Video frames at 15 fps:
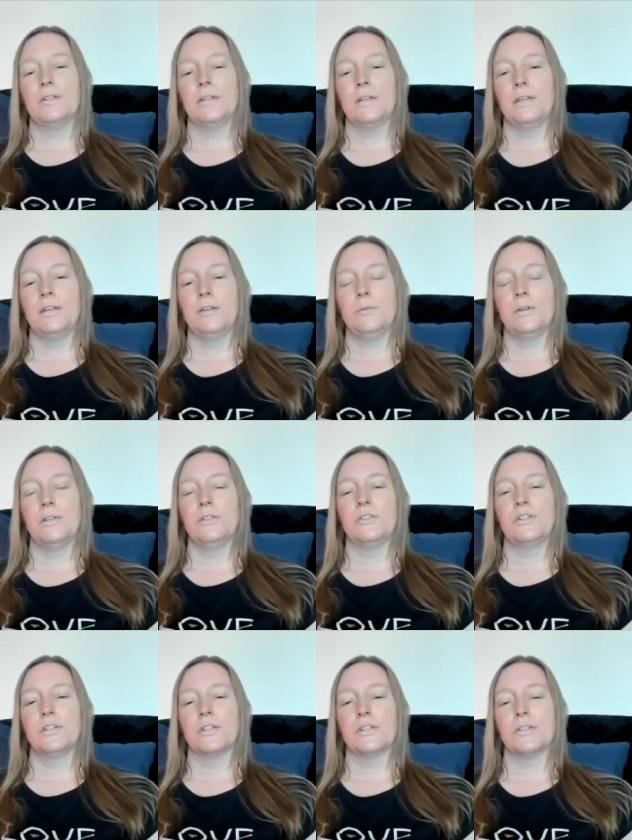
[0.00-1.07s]
to this, hear what uh,
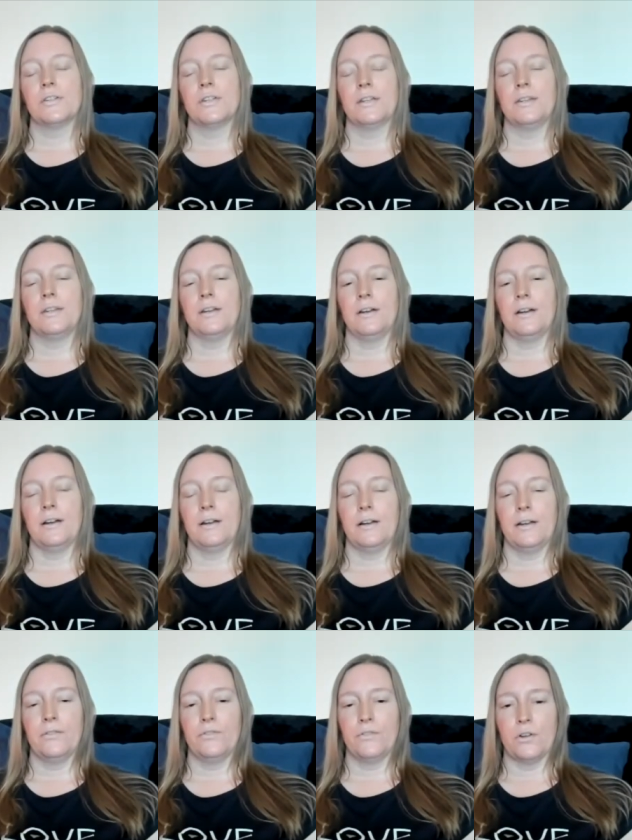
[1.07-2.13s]
you just said there.
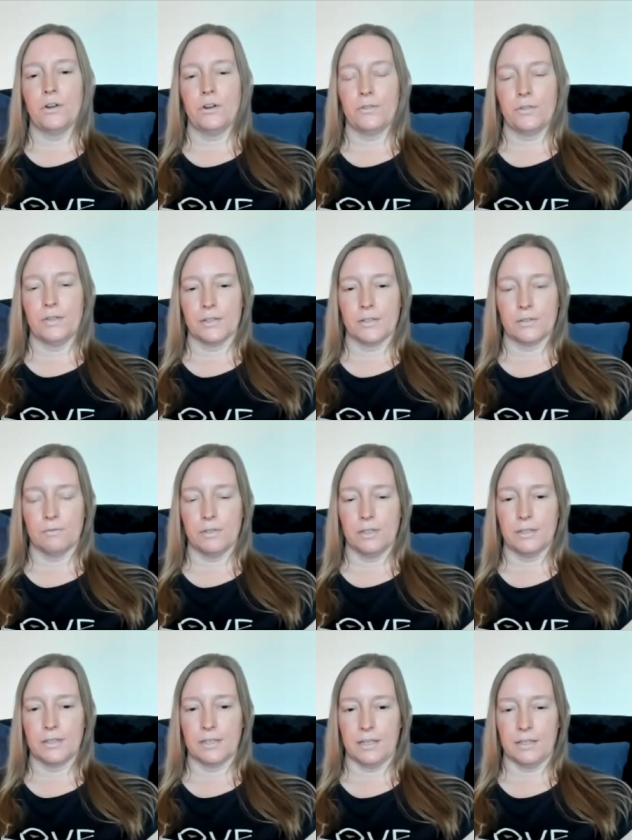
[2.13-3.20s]
I've got this
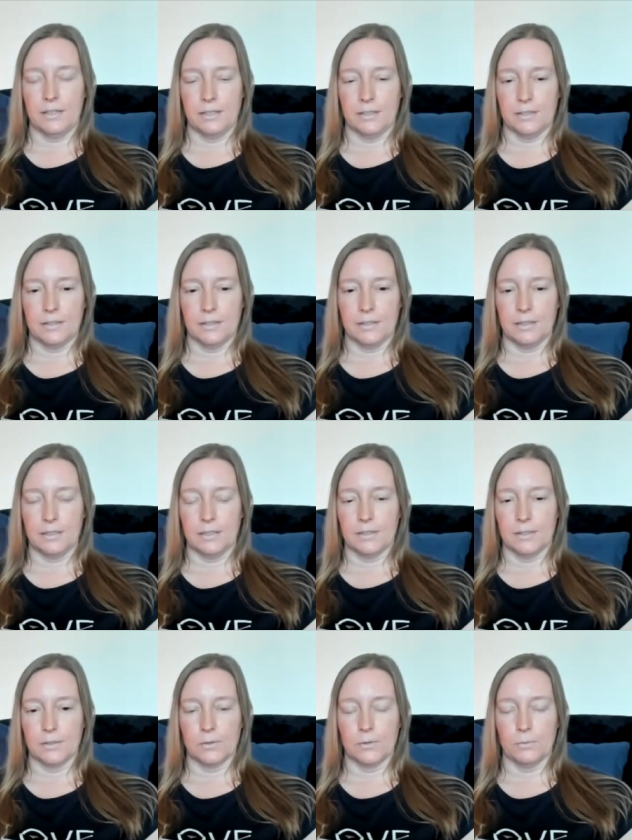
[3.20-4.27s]
real tendency
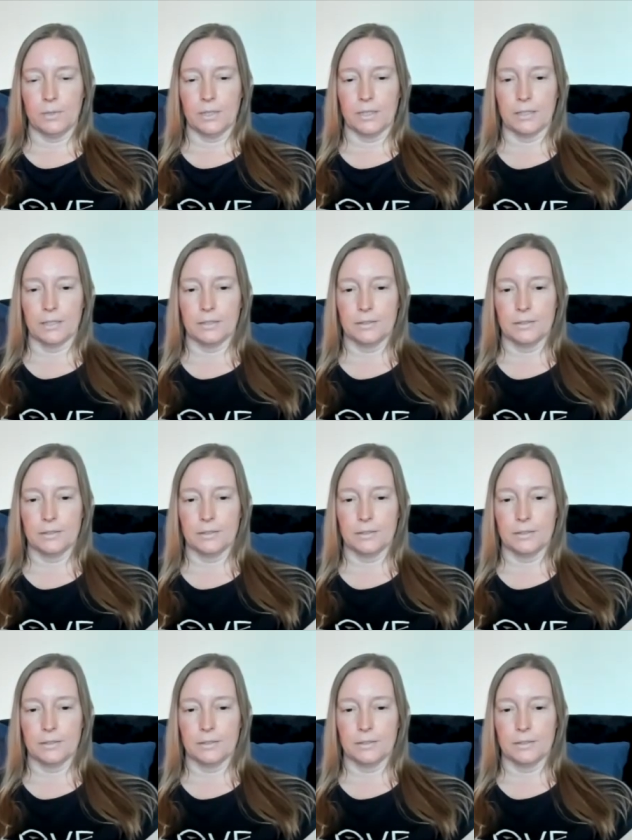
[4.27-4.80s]
to swing.